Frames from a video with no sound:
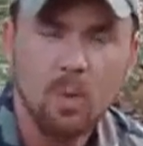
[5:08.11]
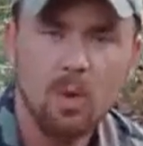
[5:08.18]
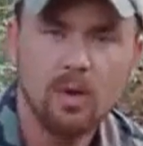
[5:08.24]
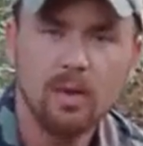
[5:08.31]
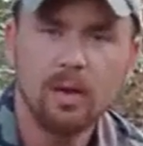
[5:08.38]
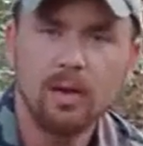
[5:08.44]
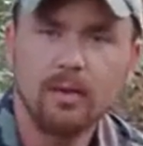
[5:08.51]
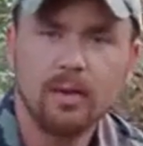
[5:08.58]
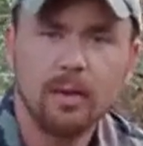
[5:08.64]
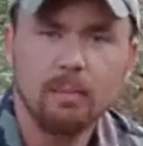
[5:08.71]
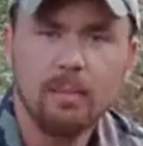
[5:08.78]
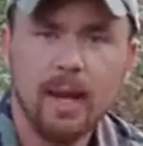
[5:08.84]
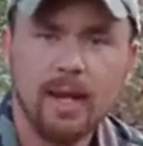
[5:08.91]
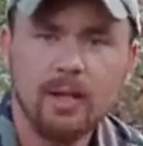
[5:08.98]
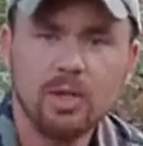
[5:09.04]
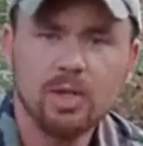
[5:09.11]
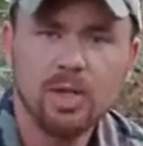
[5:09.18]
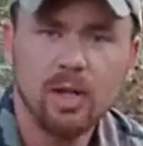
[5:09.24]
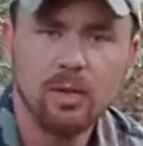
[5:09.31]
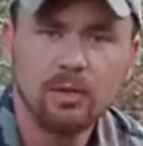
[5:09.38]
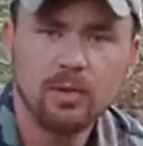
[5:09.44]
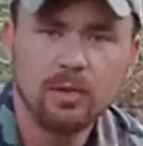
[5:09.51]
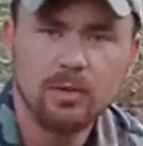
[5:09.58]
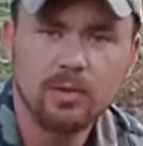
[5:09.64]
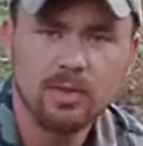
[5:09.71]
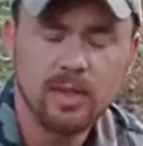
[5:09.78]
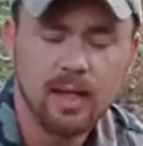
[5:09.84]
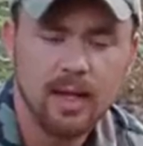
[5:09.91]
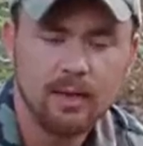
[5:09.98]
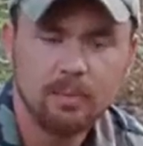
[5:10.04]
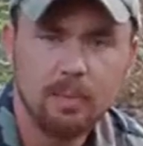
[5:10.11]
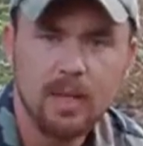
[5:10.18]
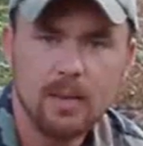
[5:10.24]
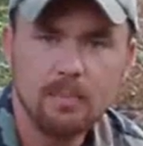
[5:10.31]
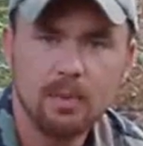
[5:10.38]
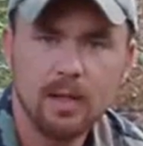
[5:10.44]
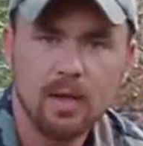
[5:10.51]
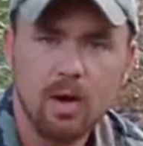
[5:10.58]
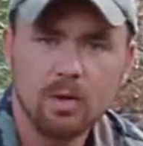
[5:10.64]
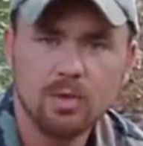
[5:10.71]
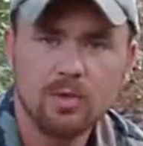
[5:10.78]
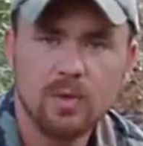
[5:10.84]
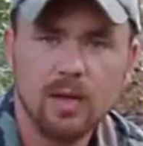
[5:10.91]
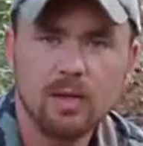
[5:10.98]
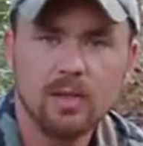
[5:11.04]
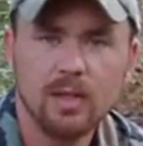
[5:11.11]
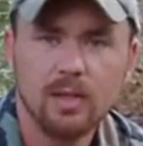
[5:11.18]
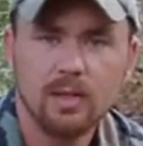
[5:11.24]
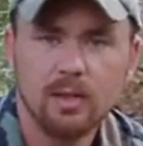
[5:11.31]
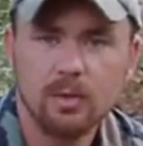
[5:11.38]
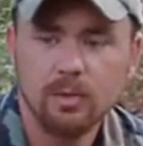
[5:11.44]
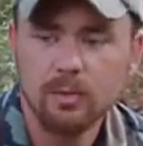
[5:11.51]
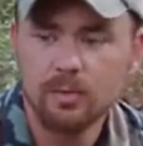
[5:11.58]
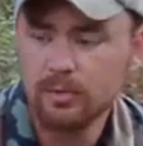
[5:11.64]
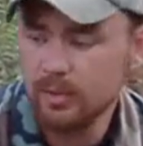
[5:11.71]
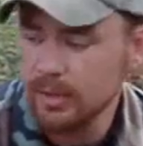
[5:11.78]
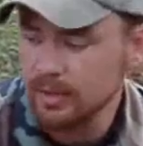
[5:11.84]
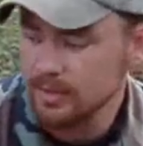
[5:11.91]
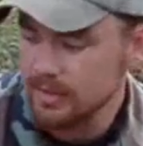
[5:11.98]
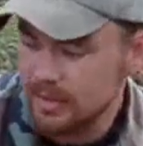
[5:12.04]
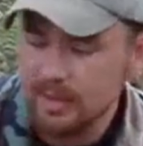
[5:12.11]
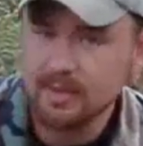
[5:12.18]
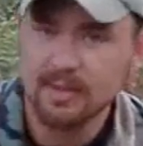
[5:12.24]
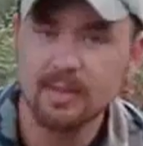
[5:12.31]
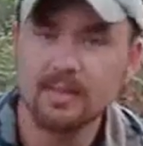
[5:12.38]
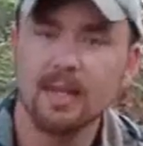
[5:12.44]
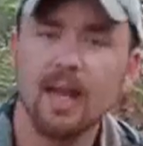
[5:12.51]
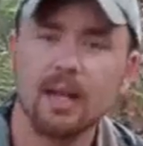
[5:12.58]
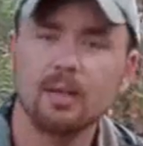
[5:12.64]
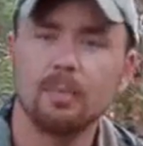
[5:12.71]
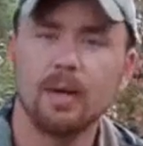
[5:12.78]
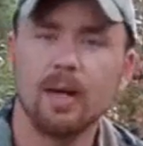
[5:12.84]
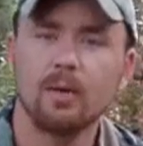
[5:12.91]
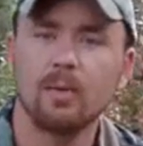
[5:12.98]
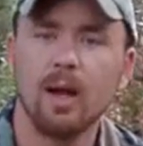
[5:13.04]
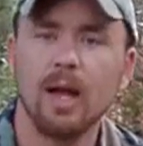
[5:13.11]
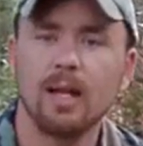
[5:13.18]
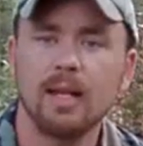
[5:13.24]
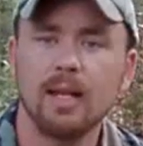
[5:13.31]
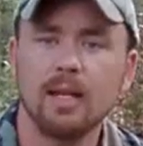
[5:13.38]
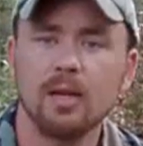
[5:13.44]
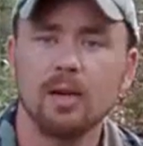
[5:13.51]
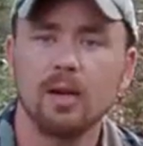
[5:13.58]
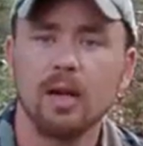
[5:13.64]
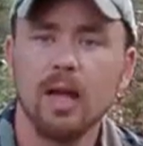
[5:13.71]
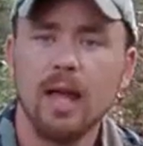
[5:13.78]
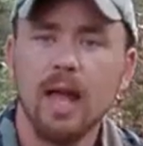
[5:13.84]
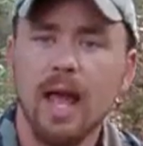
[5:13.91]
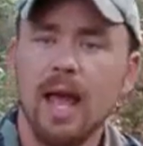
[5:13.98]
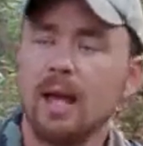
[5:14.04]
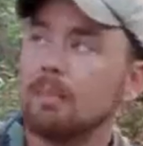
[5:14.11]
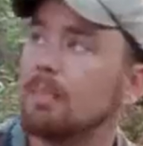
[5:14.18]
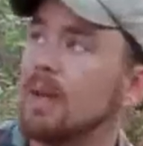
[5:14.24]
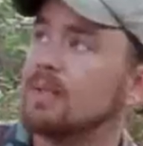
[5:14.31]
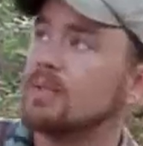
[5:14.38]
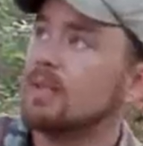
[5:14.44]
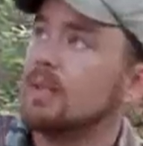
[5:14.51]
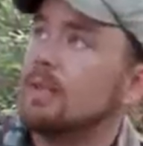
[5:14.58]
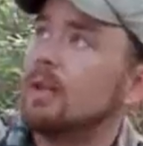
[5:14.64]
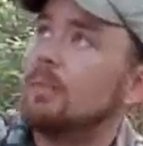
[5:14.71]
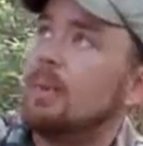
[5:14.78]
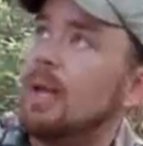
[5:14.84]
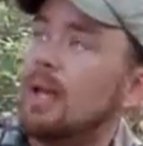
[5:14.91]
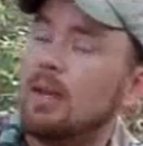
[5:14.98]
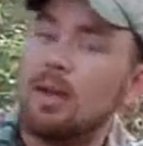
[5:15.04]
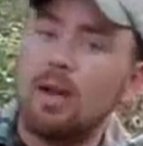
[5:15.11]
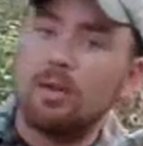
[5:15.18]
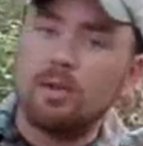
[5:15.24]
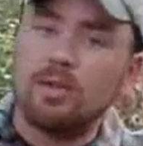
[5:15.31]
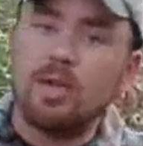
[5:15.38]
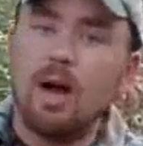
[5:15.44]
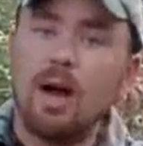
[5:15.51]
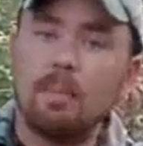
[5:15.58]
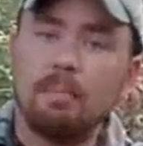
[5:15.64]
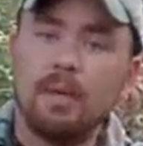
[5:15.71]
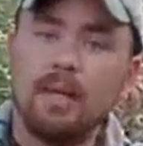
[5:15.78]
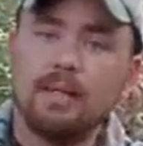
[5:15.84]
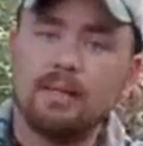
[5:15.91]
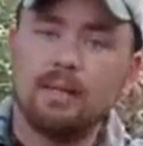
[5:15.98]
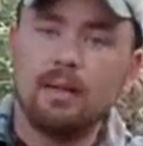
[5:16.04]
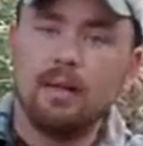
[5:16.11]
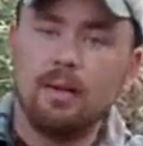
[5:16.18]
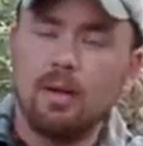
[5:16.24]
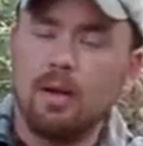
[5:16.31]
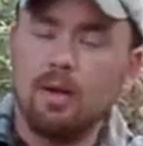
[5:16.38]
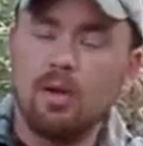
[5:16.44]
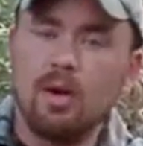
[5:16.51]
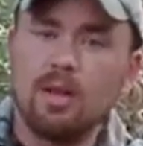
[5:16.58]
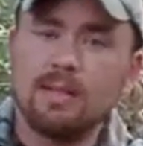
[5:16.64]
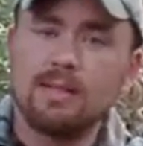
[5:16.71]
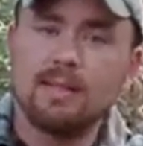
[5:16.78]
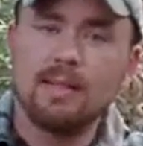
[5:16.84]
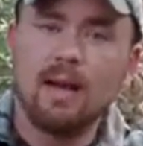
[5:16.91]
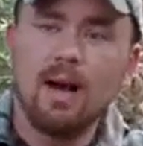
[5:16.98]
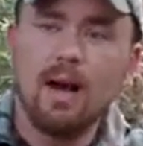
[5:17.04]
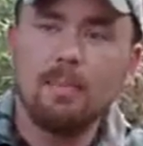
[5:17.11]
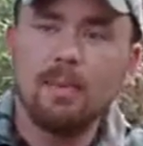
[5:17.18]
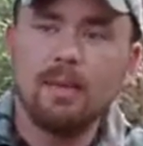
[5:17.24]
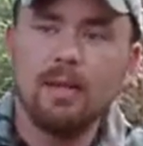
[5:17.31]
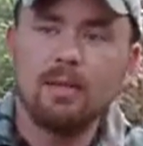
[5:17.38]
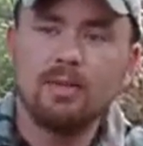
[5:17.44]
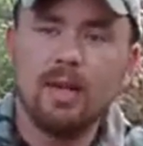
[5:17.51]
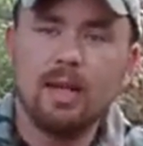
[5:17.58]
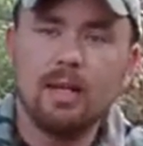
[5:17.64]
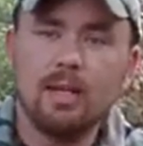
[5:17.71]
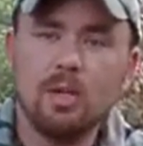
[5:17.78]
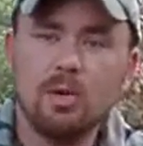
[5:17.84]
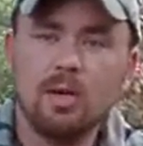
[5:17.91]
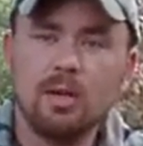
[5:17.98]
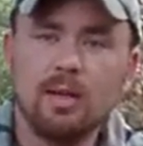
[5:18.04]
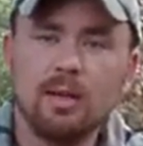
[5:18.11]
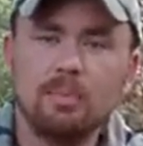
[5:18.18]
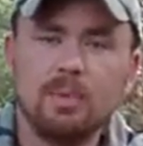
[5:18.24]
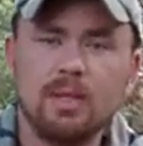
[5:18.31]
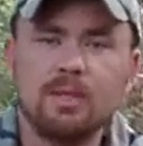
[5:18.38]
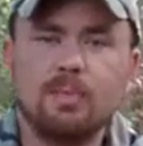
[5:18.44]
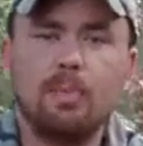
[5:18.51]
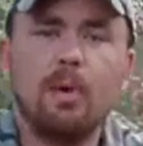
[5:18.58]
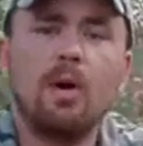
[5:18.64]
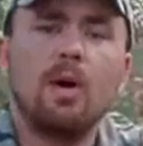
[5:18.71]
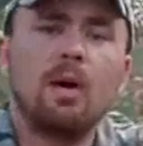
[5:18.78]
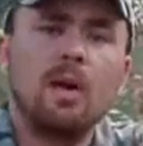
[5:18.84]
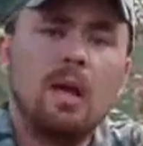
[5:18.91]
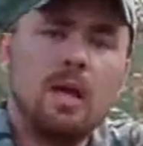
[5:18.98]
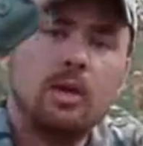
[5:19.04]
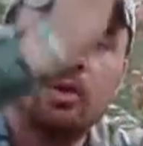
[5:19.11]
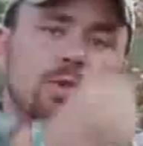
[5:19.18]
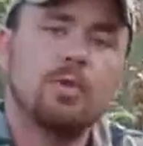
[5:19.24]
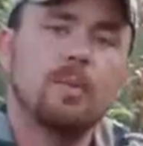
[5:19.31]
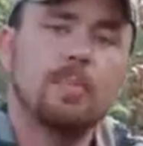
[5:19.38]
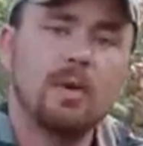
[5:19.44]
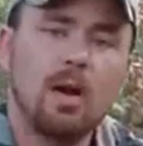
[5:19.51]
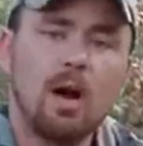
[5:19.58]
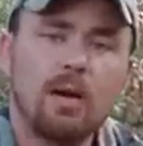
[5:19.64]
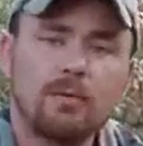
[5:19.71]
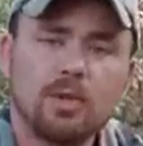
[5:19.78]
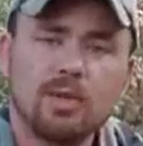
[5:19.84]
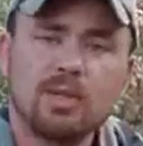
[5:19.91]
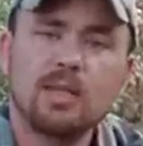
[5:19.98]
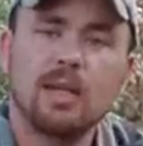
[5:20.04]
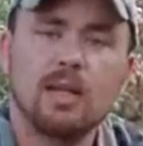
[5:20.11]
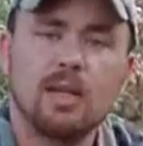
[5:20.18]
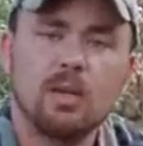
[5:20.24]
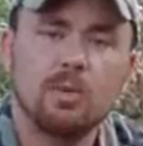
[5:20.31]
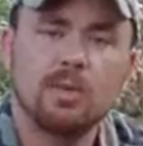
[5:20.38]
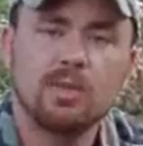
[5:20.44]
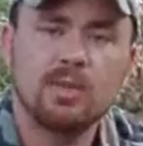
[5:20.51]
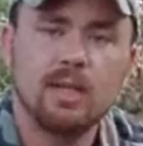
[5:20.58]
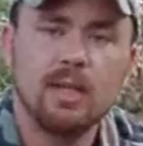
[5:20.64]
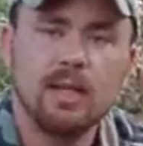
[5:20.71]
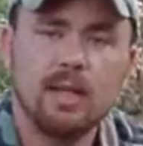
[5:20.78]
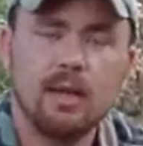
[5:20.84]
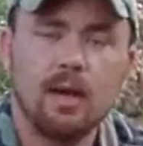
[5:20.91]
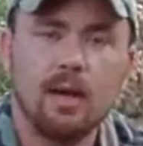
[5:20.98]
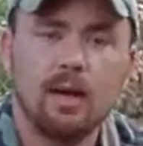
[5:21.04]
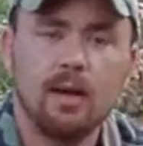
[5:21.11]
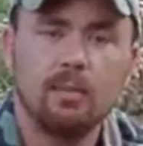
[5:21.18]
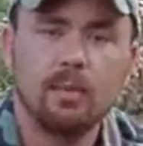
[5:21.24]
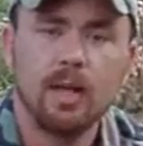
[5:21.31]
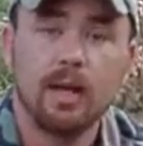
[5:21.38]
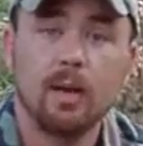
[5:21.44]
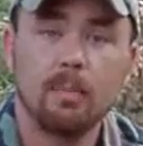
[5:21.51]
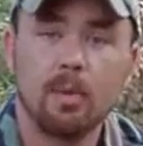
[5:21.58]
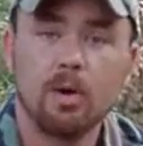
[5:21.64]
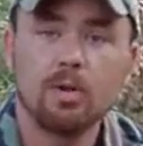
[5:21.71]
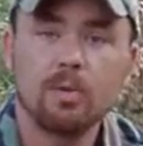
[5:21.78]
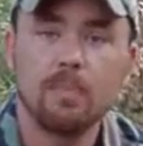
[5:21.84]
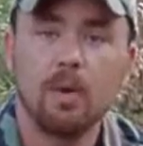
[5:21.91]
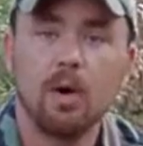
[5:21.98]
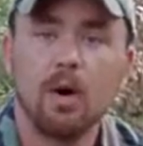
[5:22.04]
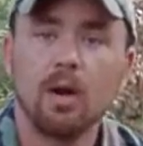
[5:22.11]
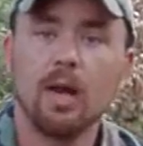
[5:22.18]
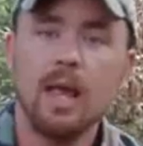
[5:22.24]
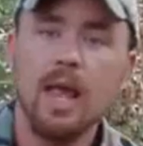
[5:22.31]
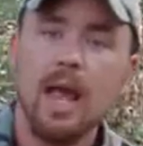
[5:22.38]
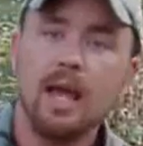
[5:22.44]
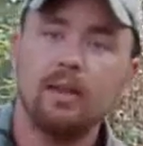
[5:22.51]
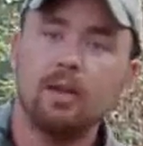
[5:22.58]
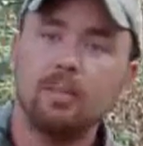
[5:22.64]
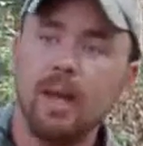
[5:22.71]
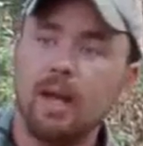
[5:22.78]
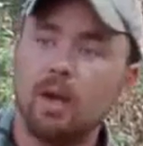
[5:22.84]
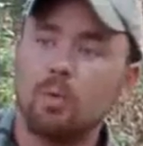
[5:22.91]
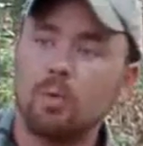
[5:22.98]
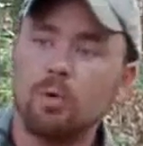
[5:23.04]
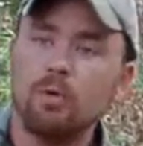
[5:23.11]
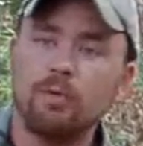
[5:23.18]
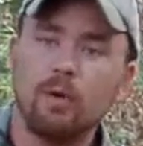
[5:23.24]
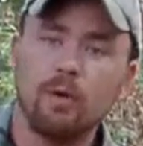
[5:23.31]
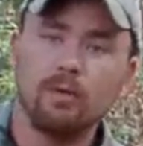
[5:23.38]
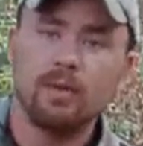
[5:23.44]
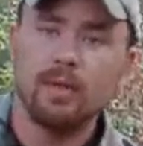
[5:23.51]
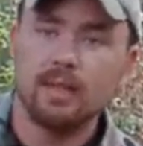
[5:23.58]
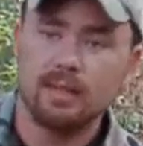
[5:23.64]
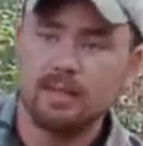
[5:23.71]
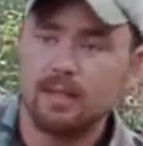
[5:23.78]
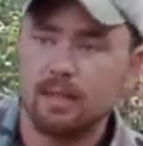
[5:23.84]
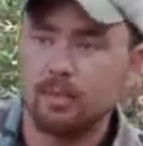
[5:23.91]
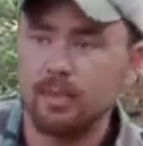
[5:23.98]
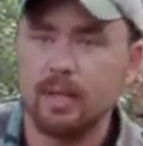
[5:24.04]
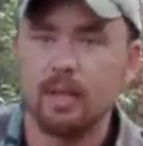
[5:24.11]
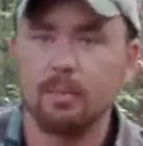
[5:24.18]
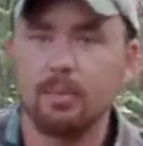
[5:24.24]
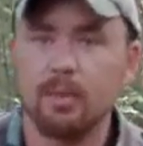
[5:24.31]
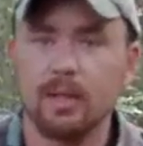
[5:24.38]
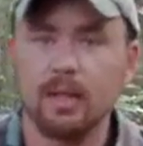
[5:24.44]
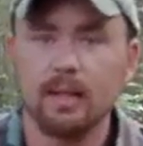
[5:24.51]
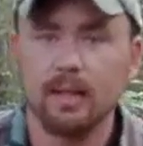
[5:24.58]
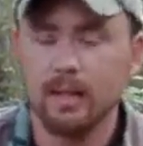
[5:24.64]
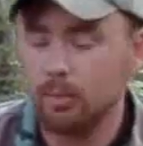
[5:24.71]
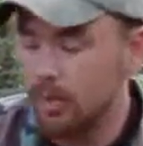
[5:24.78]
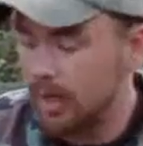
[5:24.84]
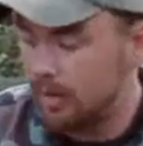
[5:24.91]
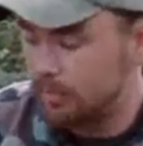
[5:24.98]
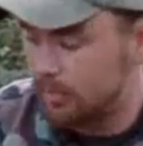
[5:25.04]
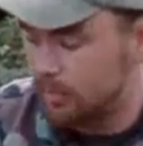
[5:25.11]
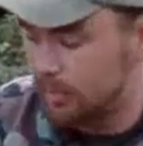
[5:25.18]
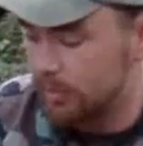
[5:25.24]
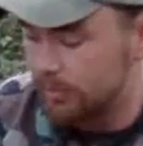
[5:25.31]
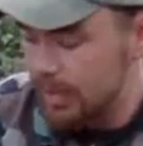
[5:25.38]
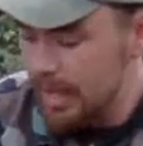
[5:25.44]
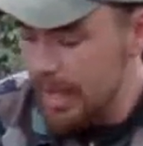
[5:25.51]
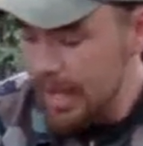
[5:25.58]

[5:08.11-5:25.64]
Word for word: One of the, the main shelters that people in Australia use is this exact bed right here. And basically they'll make another top piece uh, across the top, and they'll take eucalyptus bark, strip it off just like you would see um, like a birch bark, and they'll make a roof over this and it'll be completely rainproof.